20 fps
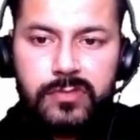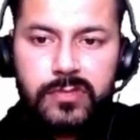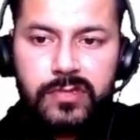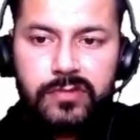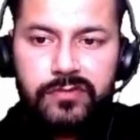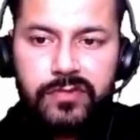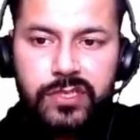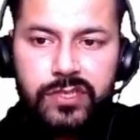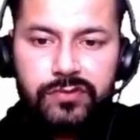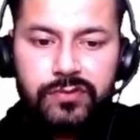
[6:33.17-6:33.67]

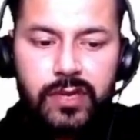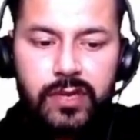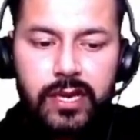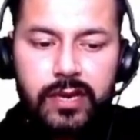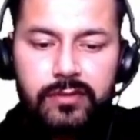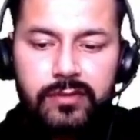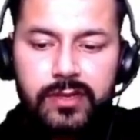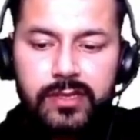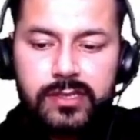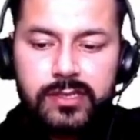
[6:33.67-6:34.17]
which we
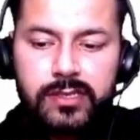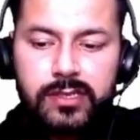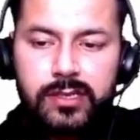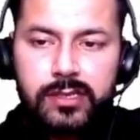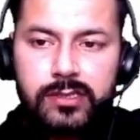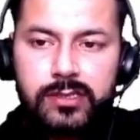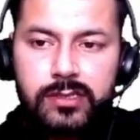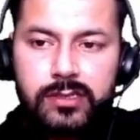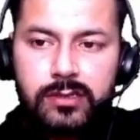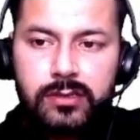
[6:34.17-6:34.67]
have
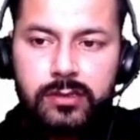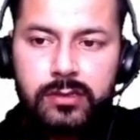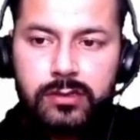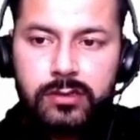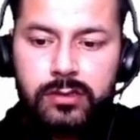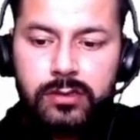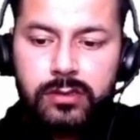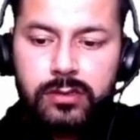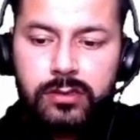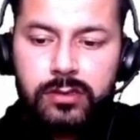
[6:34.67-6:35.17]
discussed,
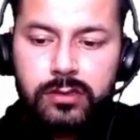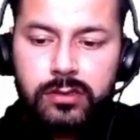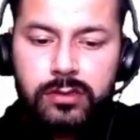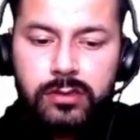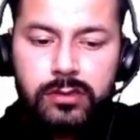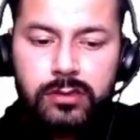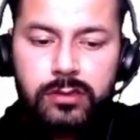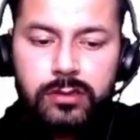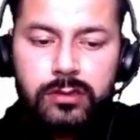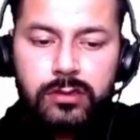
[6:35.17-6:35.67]

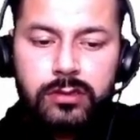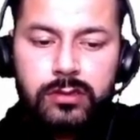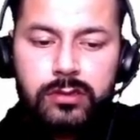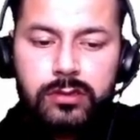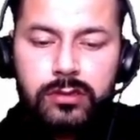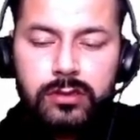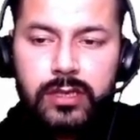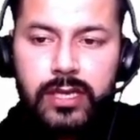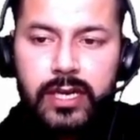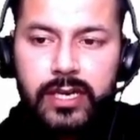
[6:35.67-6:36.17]

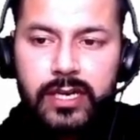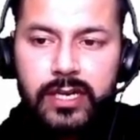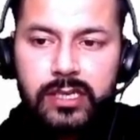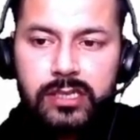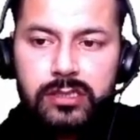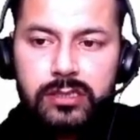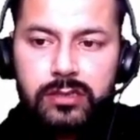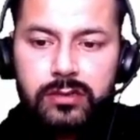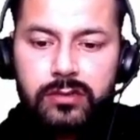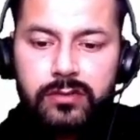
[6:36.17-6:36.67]
that
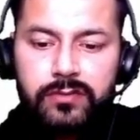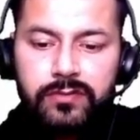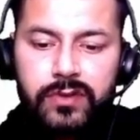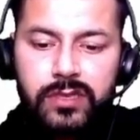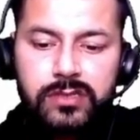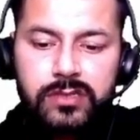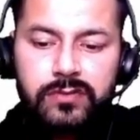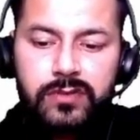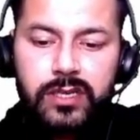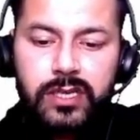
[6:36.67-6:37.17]
is,
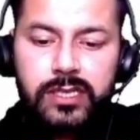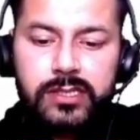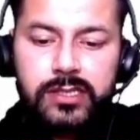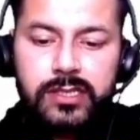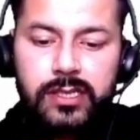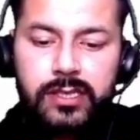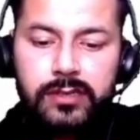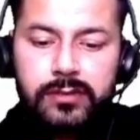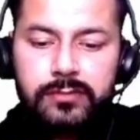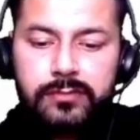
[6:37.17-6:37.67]
first one is the